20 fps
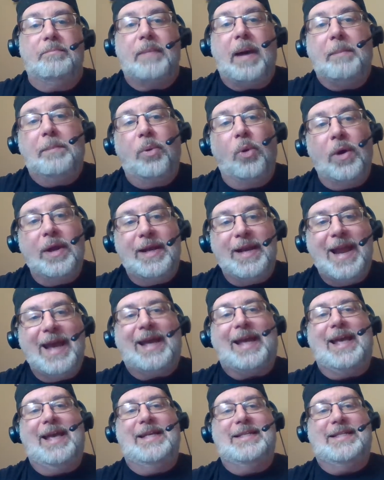My boy
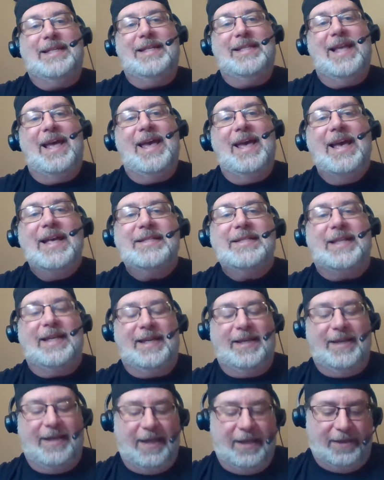Nick is in the
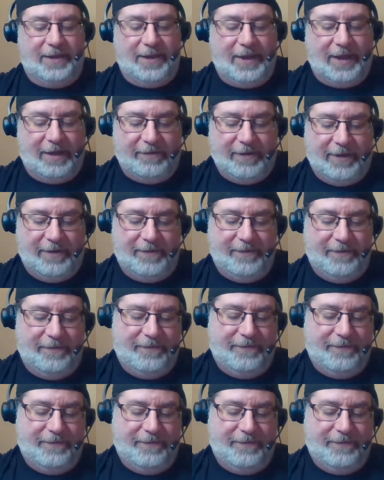hizzy. I love it.